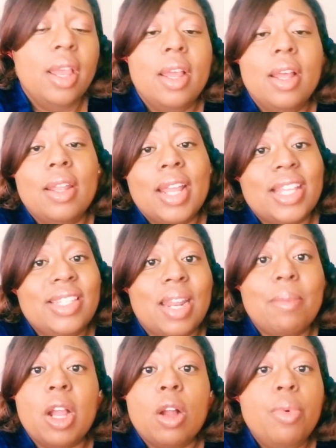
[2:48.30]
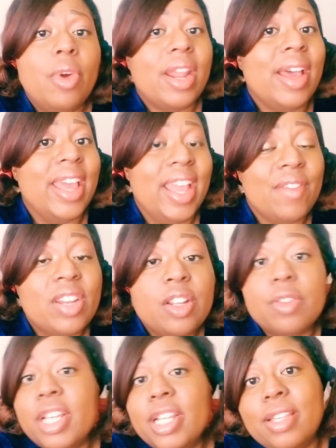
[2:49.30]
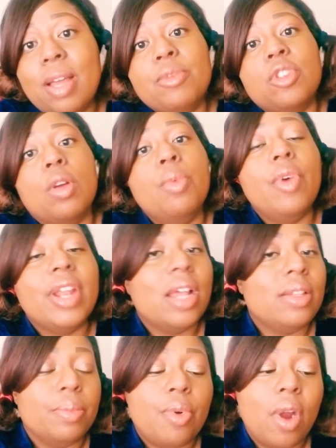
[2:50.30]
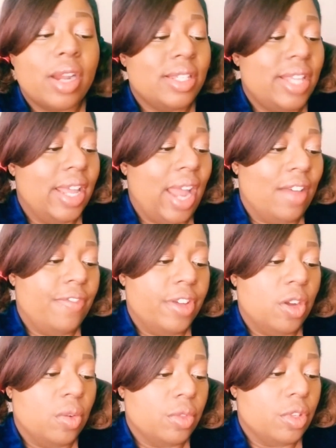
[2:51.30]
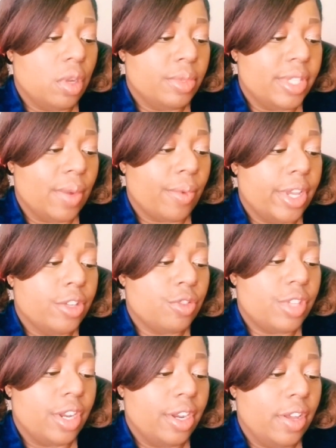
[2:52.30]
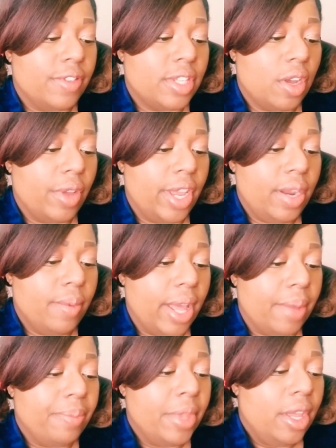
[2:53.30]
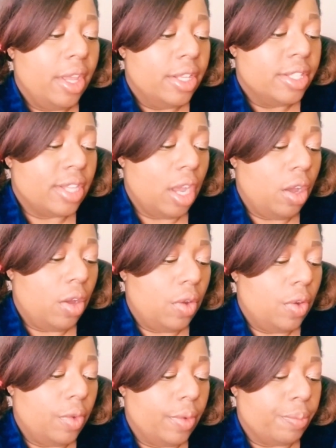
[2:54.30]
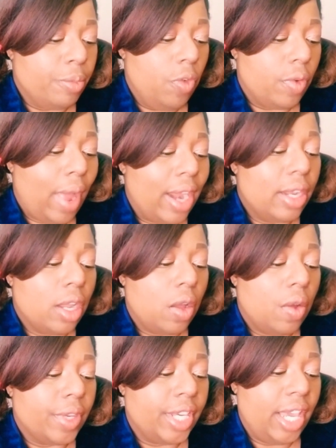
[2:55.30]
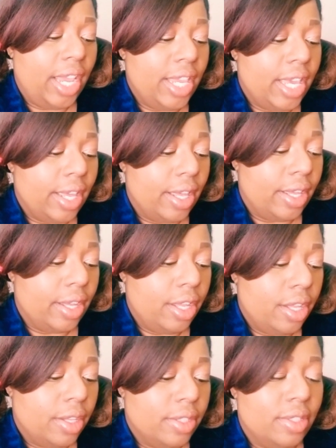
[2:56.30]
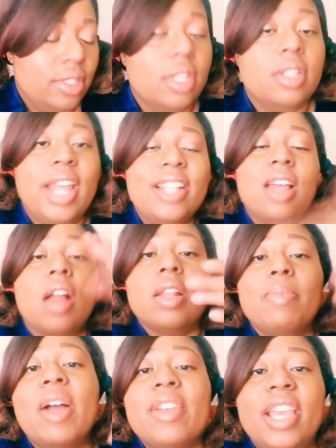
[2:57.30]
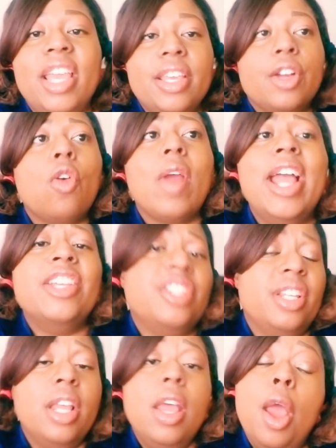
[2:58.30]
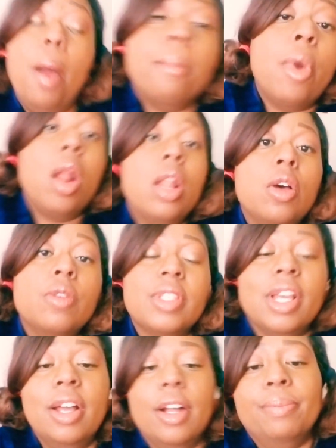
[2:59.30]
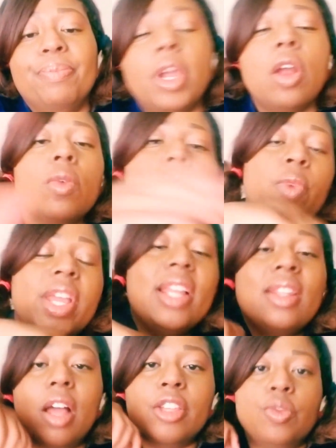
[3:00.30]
Like I said, I'm not going to point out every little detail, I'm just going to point out the parts that I felt, were interesting enough. So anyway, so moving right along, Kenya, they talked about Kenya crashing Marlo's her wig launch